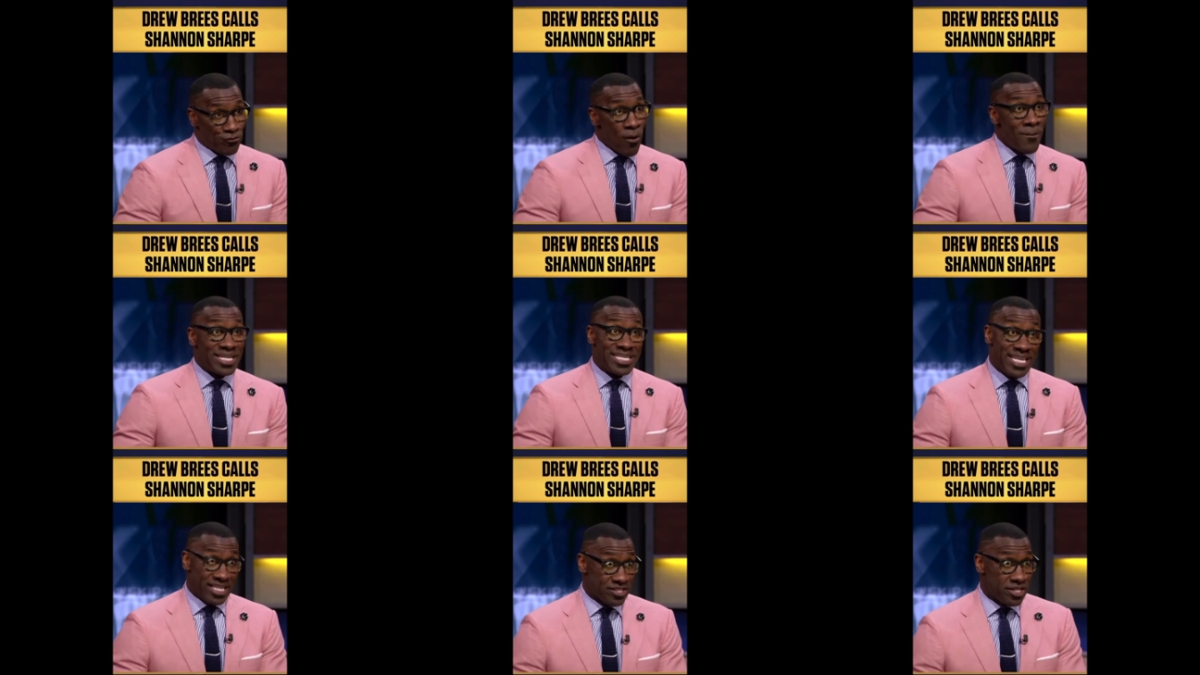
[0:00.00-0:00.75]
from a
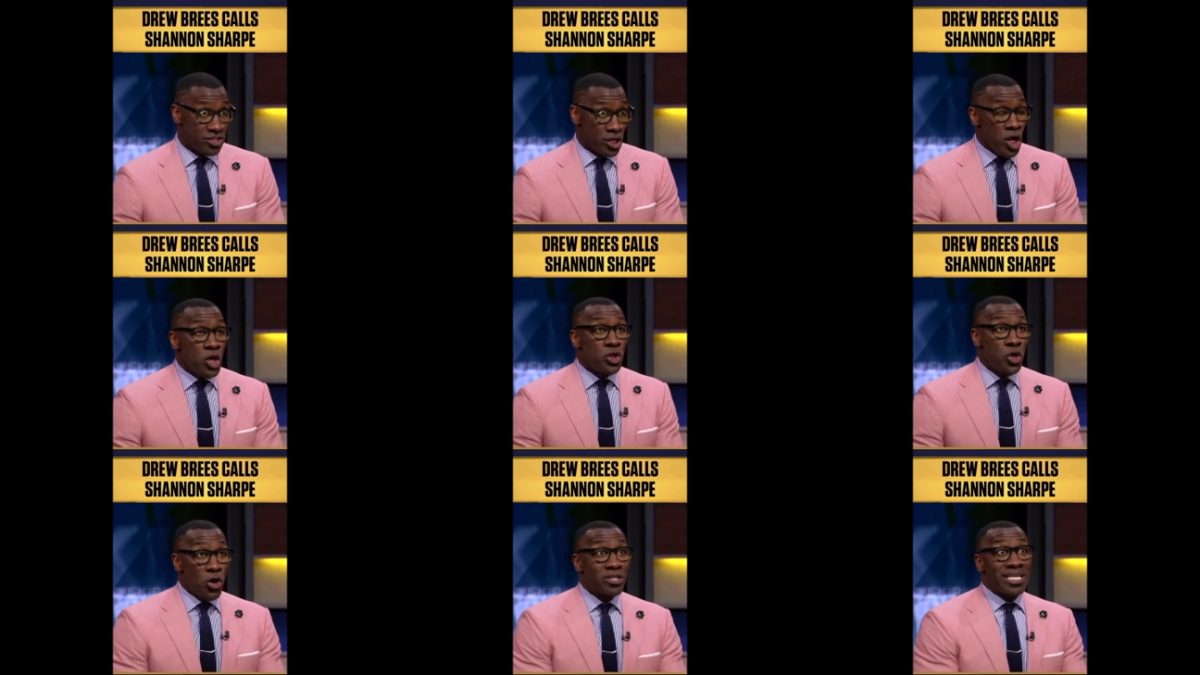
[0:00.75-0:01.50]
distance.
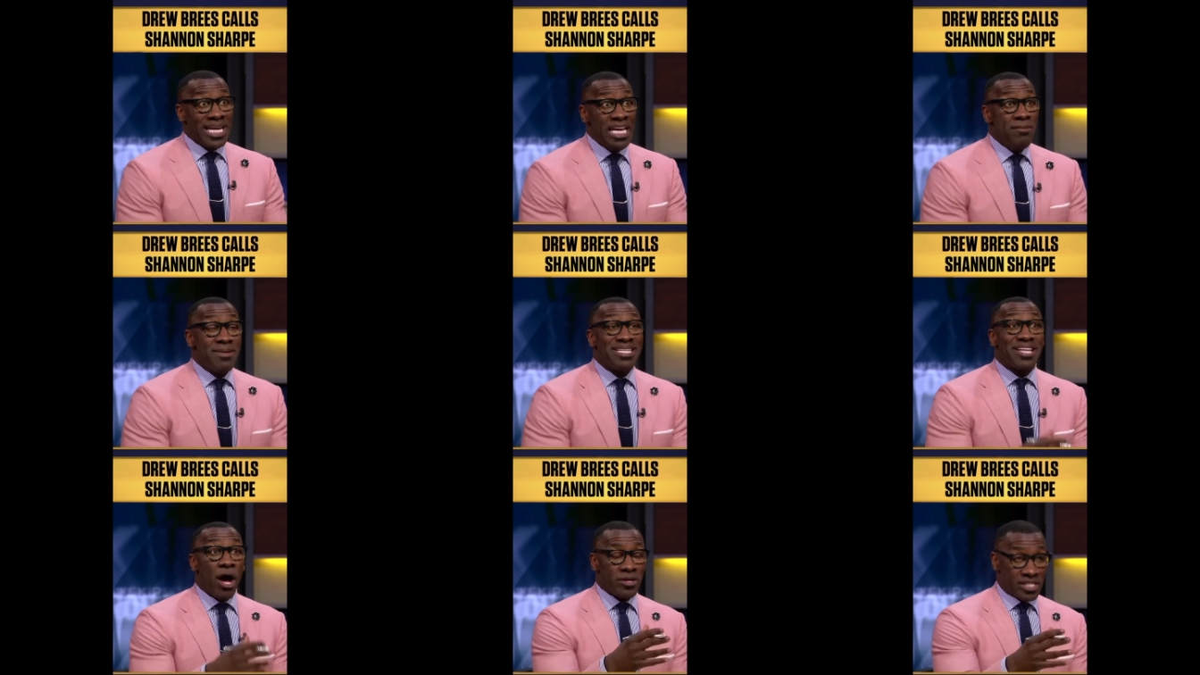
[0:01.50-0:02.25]
Your
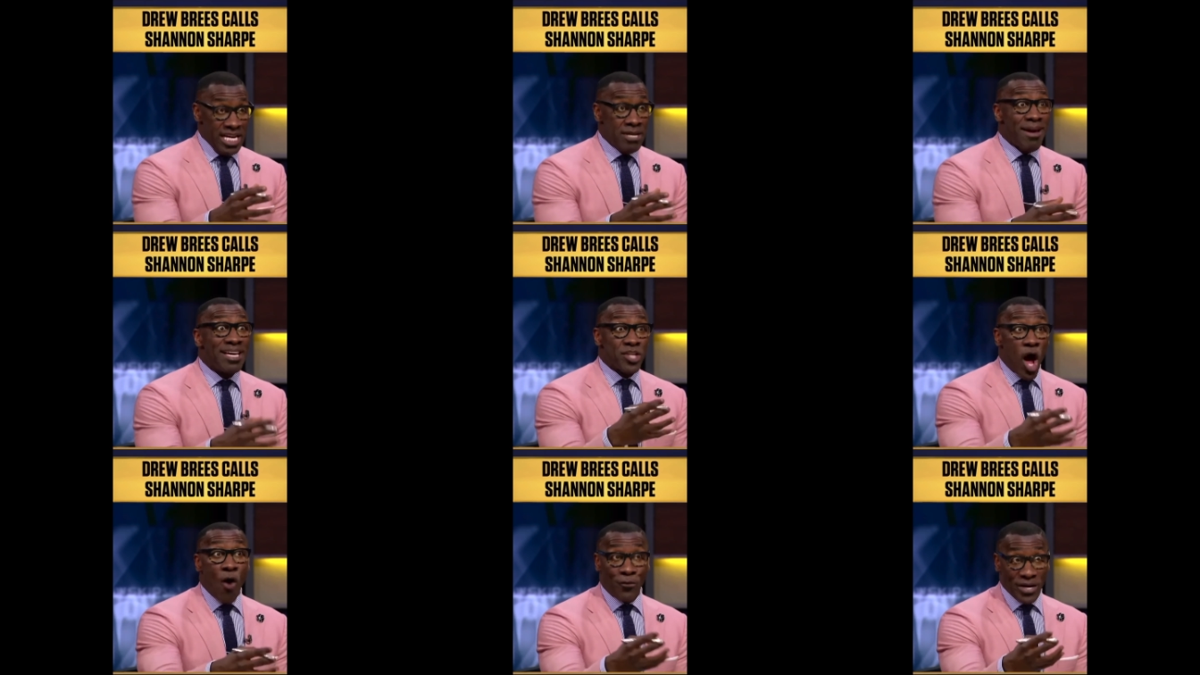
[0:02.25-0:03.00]
teammates
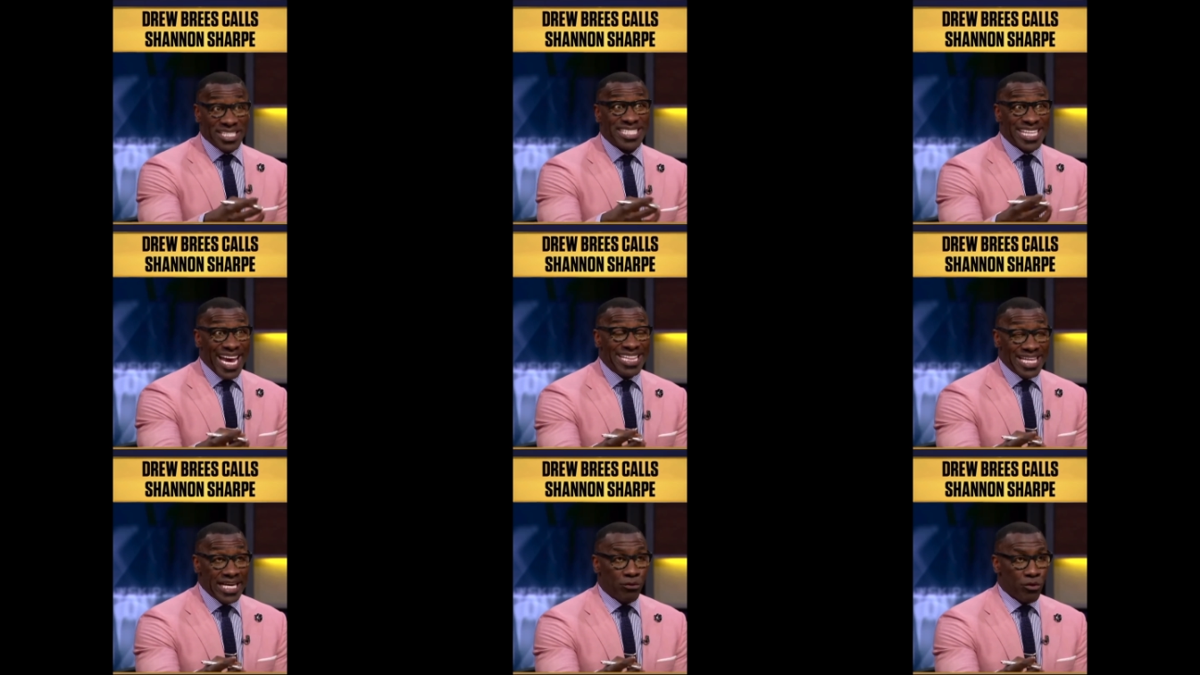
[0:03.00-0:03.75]
offered a
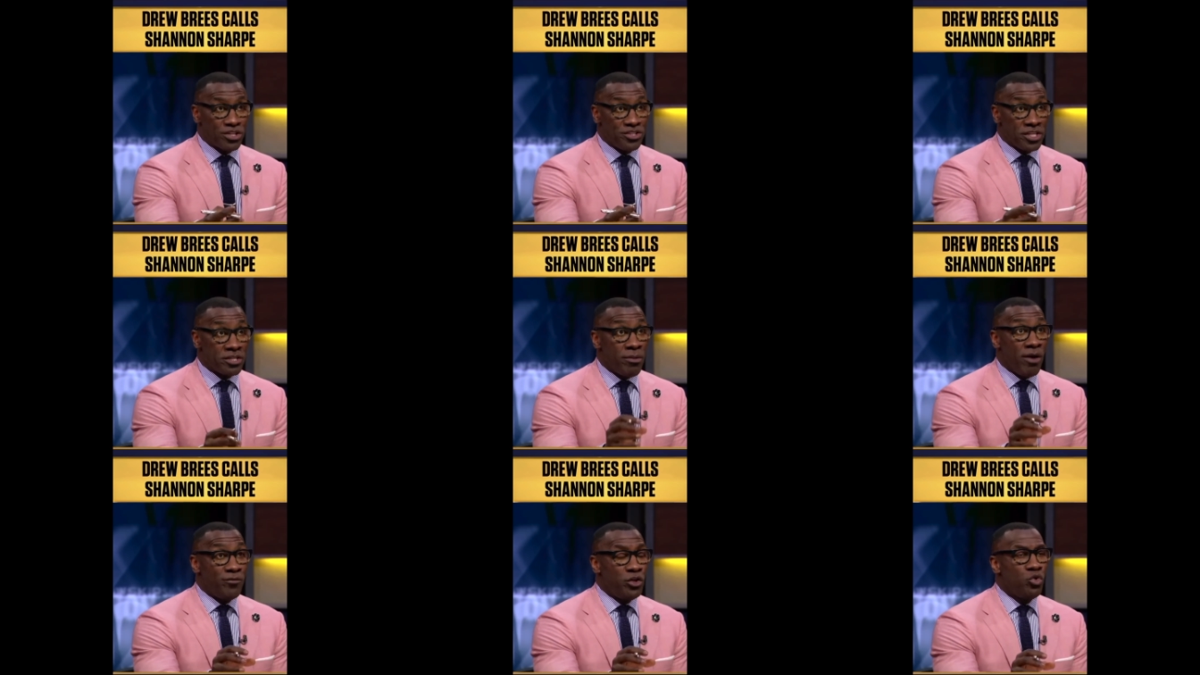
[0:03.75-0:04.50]
scathing criticism
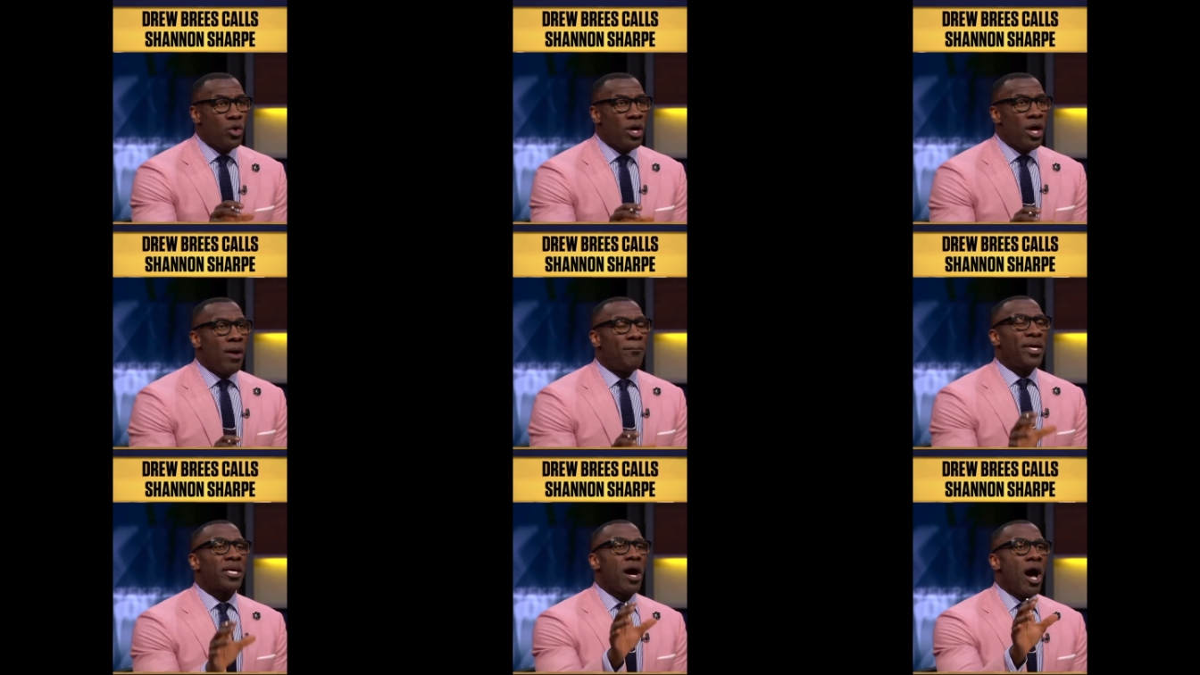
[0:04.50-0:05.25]
of you
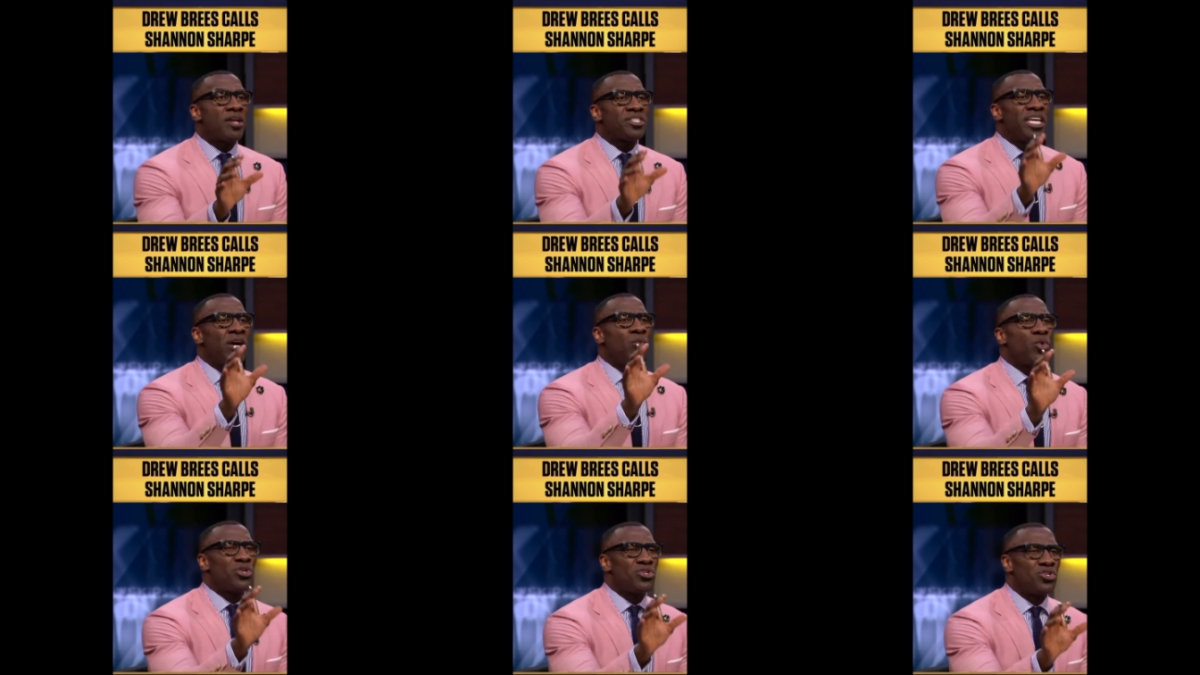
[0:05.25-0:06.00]
because it
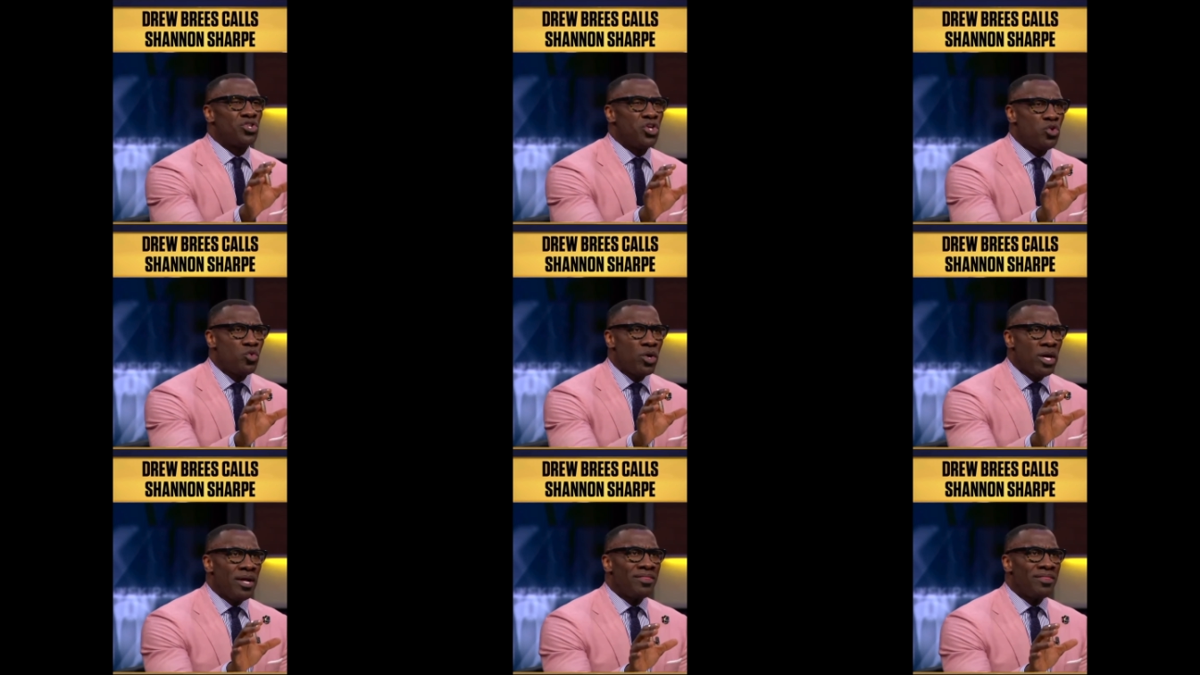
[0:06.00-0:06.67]
was you.